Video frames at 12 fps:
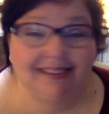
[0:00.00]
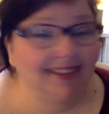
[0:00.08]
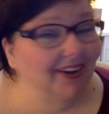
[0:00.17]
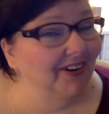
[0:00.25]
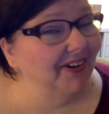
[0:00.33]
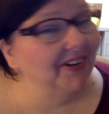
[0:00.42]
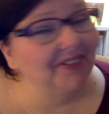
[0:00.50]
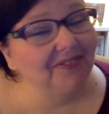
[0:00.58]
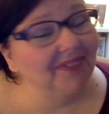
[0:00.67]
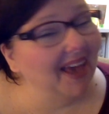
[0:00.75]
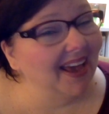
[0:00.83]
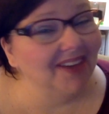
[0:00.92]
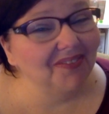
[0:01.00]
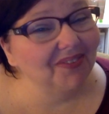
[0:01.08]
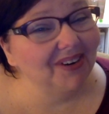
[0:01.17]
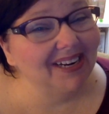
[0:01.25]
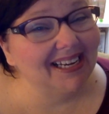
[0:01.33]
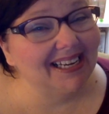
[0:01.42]
they're her
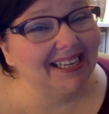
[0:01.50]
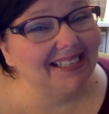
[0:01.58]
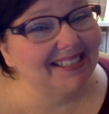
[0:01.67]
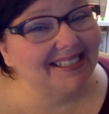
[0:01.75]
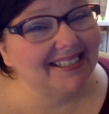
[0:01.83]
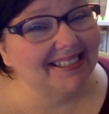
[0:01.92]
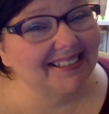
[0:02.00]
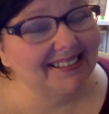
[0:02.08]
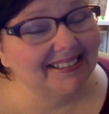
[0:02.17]
favorites.